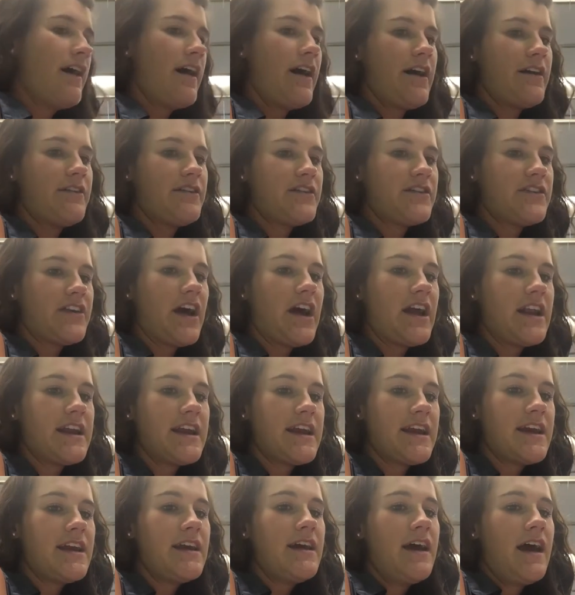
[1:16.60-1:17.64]
of
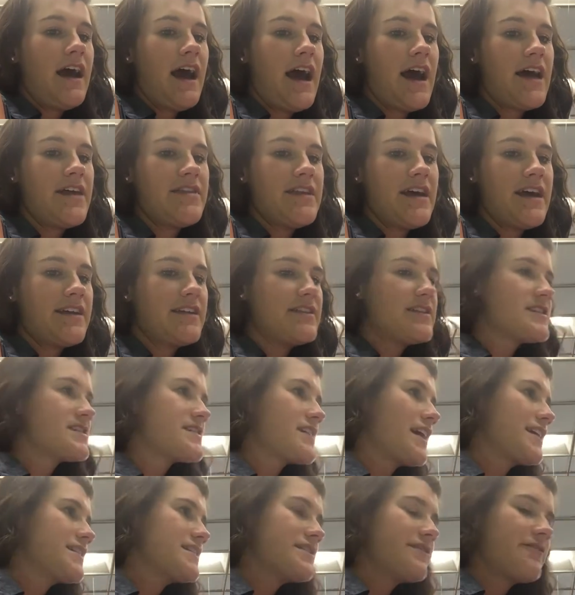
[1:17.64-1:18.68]
study, and then
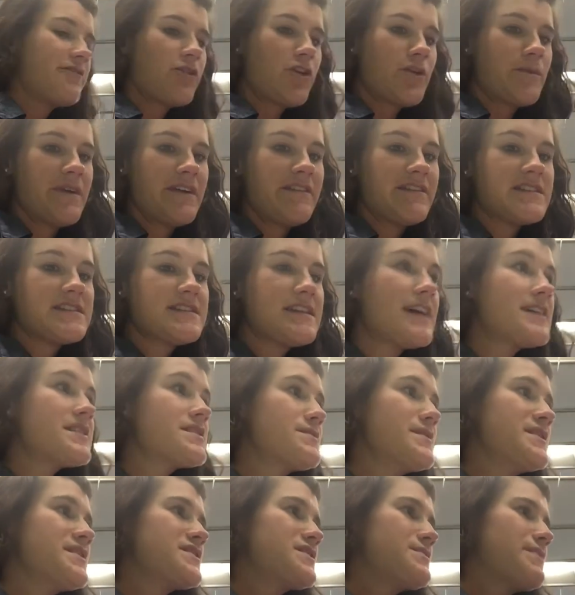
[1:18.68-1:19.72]
decide formative
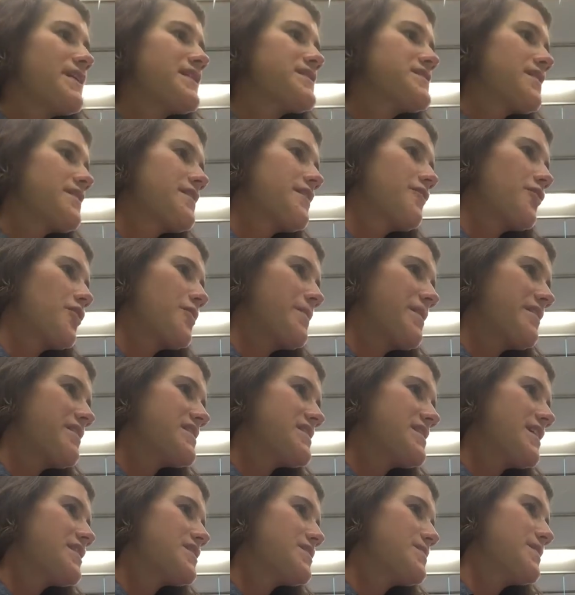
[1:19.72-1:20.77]
assessments. Based on the formative
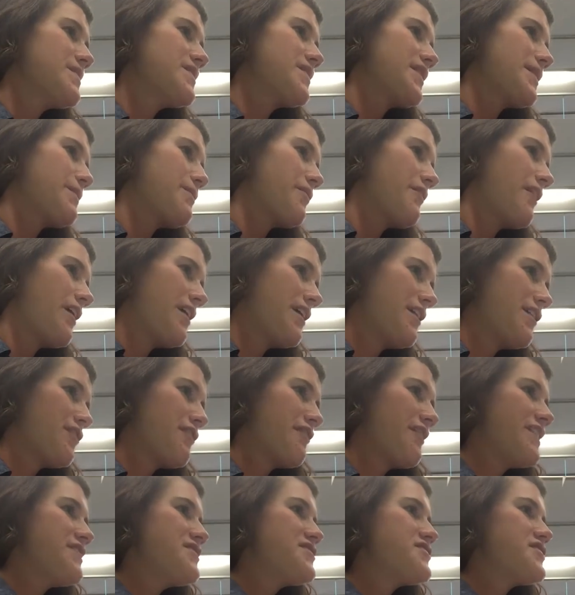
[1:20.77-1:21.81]
assessments, they provided
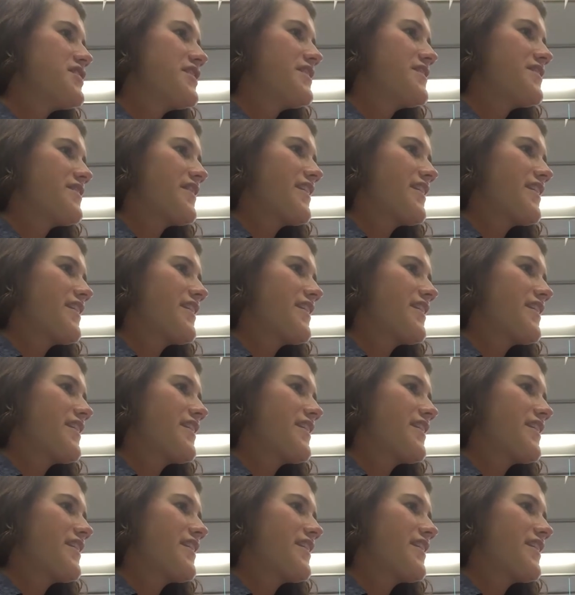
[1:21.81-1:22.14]
interventions.